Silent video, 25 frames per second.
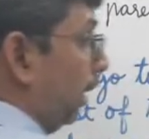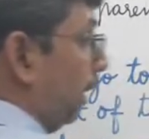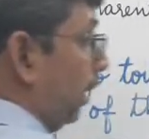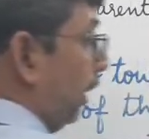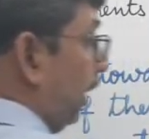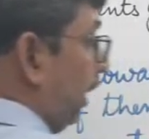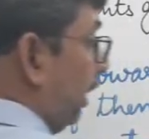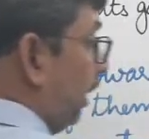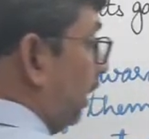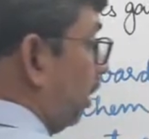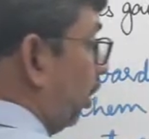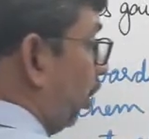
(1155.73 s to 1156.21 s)

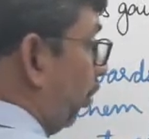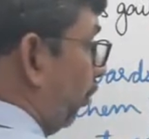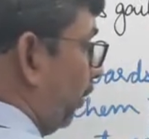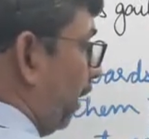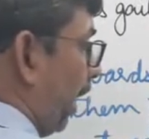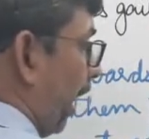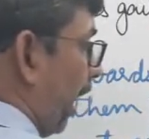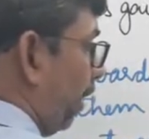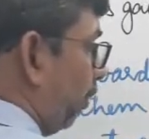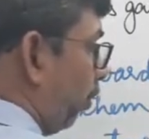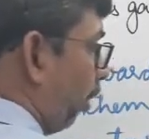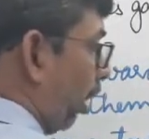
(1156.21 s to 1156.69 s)
instead of
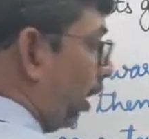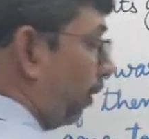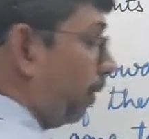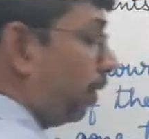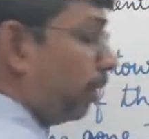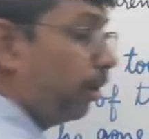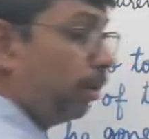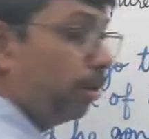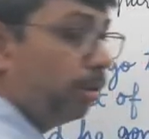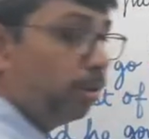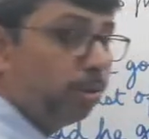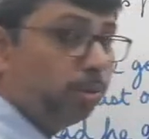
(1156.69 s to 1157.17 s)
then, what are we
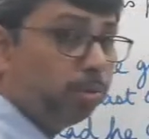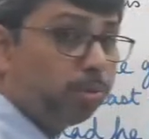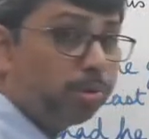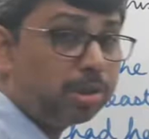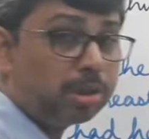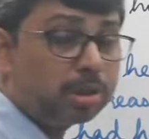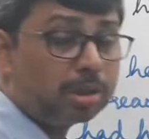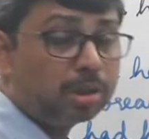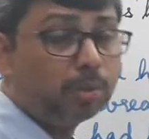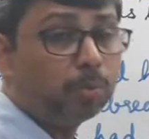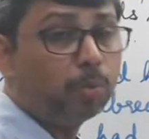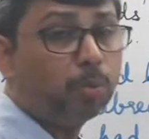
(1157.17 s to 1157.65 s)
going to
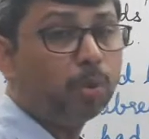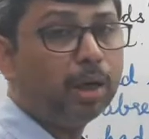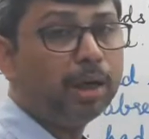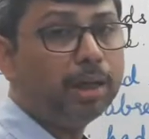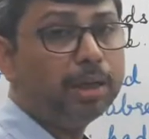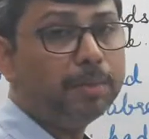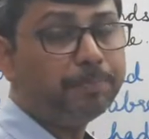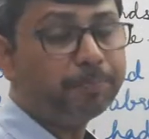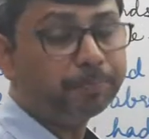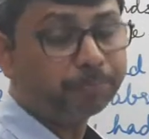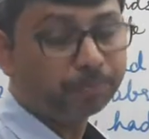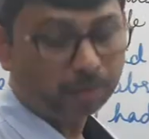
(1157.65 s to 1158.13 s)
use? The
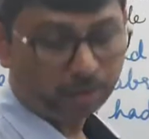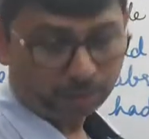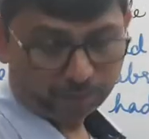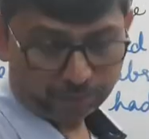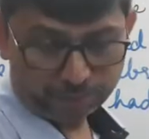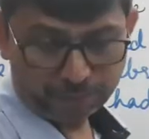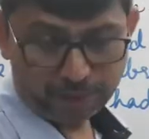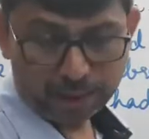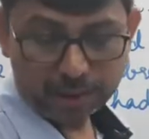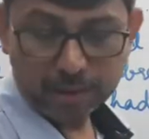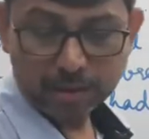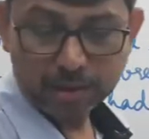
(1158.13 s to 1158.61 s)
word
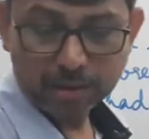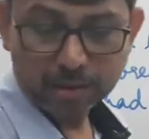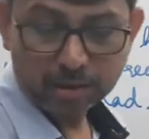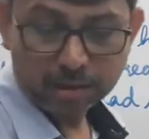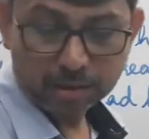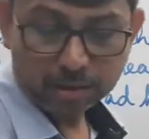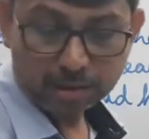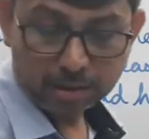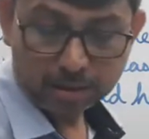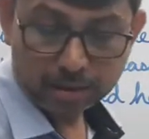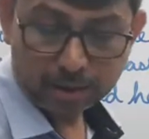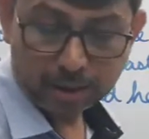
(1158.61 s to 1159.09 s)

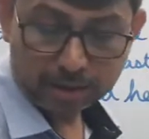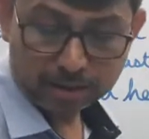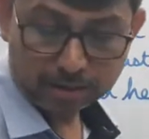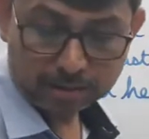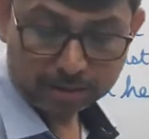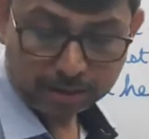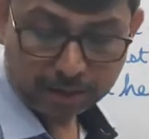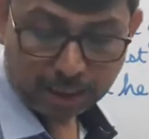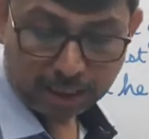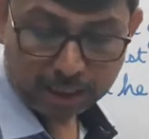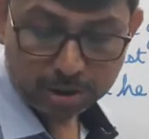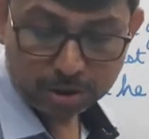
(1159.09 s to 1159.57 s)
when.
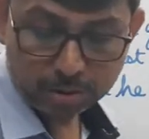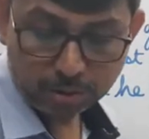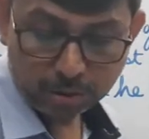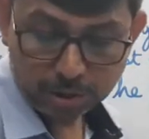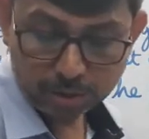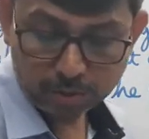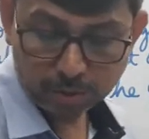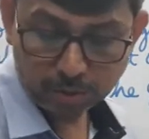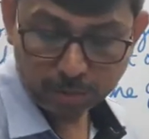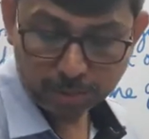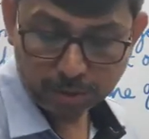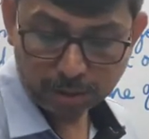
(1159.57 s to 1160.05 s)
Yes,
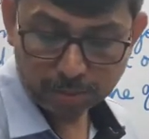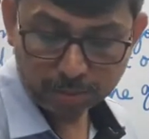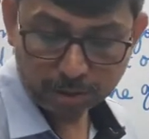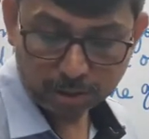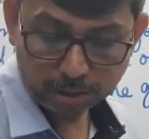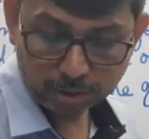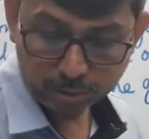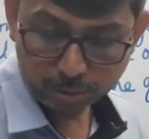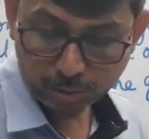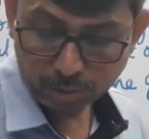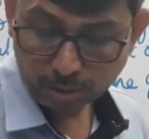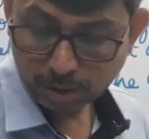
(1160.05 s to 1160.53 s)
gradually you will be
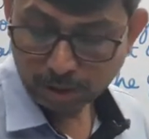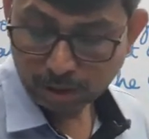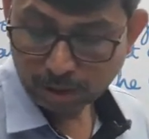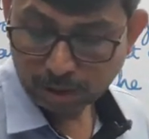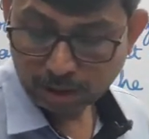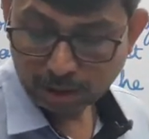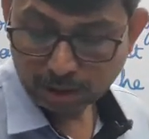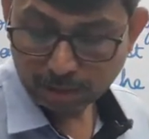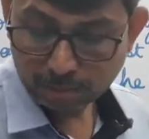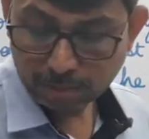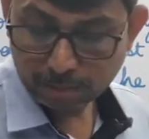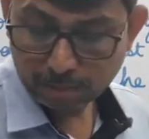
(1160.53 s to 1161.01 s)
able
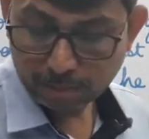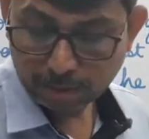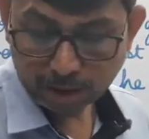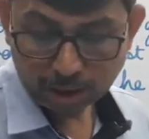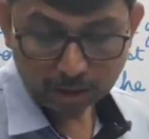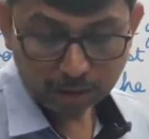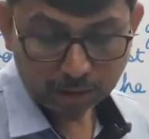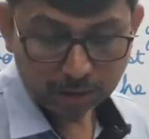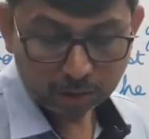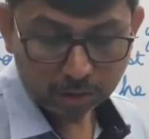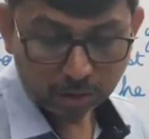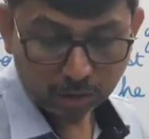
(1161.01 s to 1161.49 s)
to remember
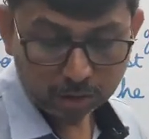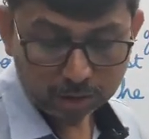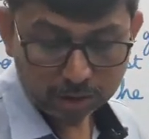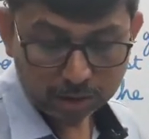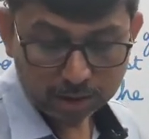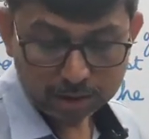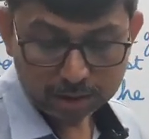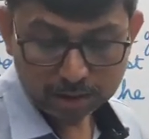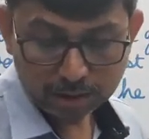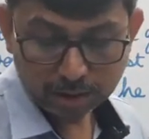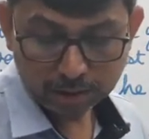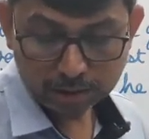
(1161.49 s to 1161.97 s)
and recall
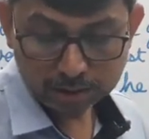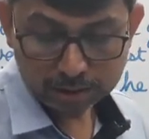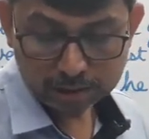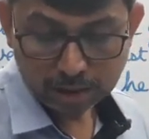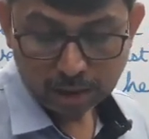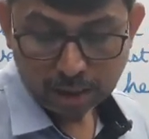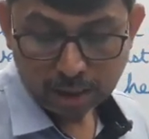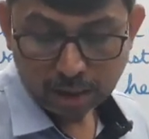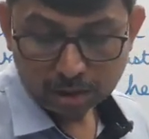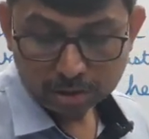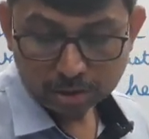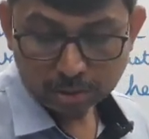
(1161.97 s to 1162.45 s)
these things.
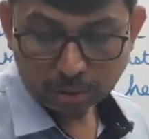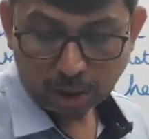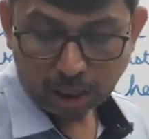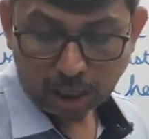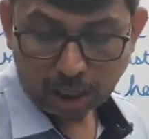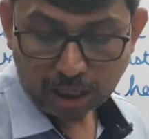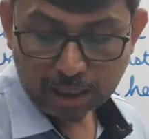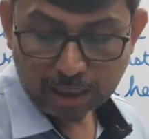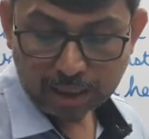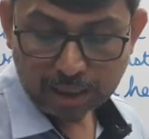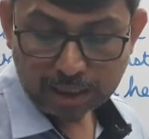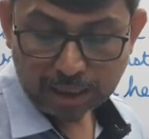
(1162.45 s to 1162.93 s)
So
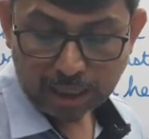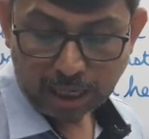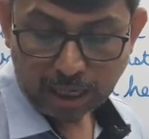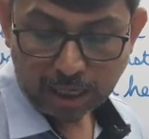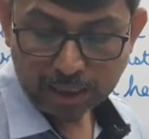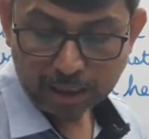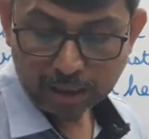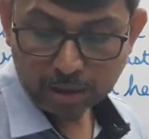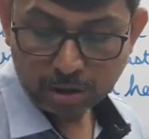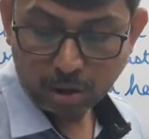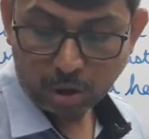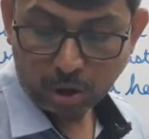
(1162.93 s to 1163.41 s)
hardly
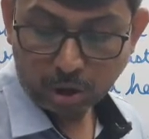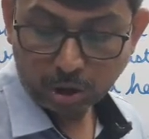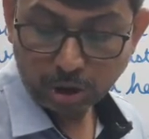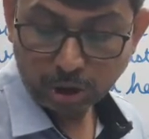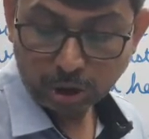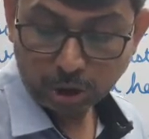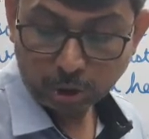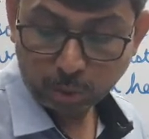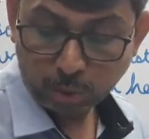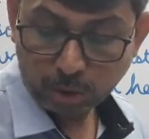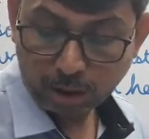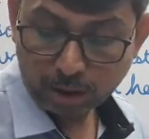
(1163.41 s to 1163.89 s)
had he
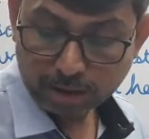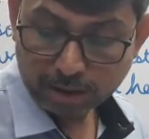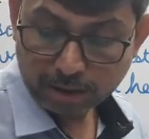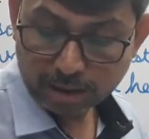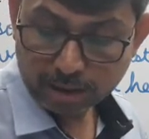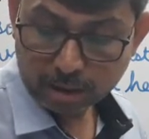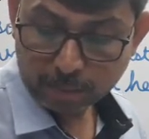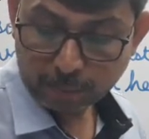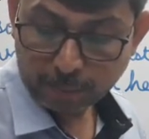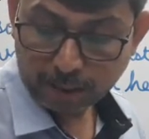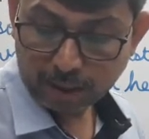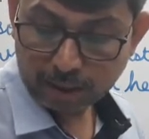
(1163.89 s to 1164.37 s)
gone towards
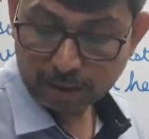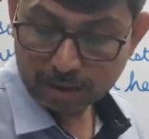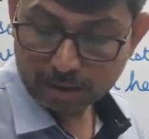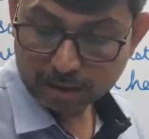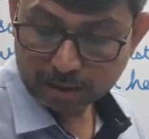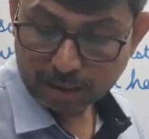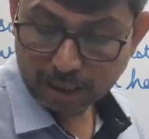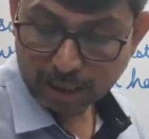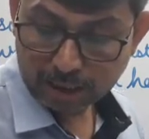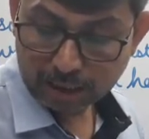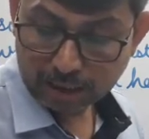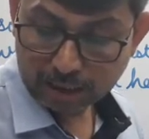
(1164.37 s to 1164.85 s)
his
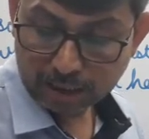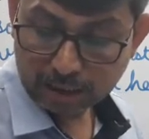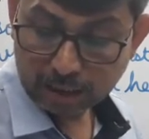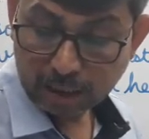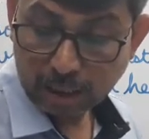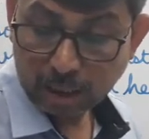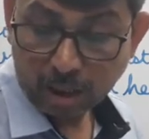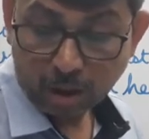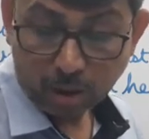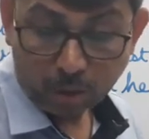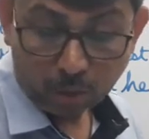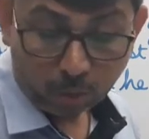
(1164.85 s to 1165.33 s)
parents
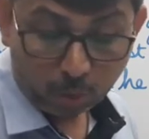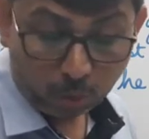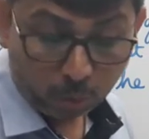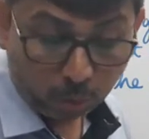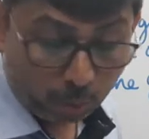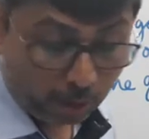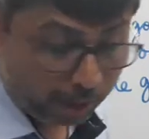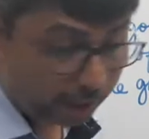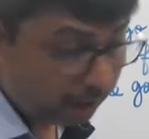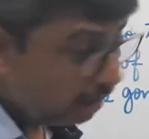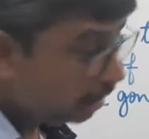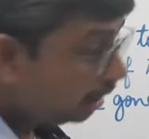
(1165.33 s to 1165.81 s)
gaily
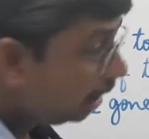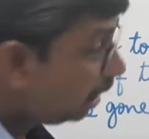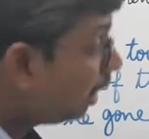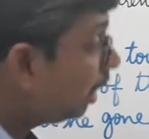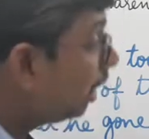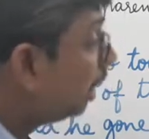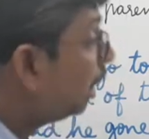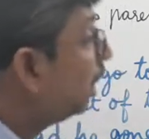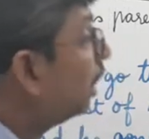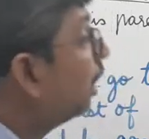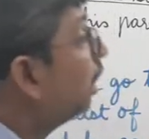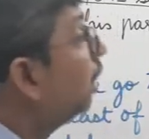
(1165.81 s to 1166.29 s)
when
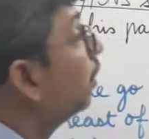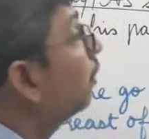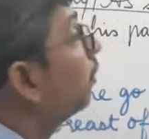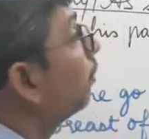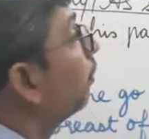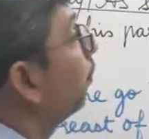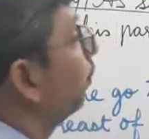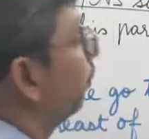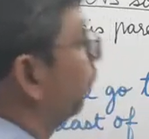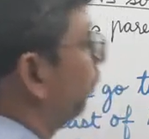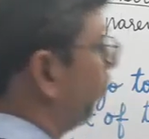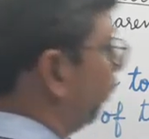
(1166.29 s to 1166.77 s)

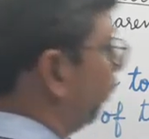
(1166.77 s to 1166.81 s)
he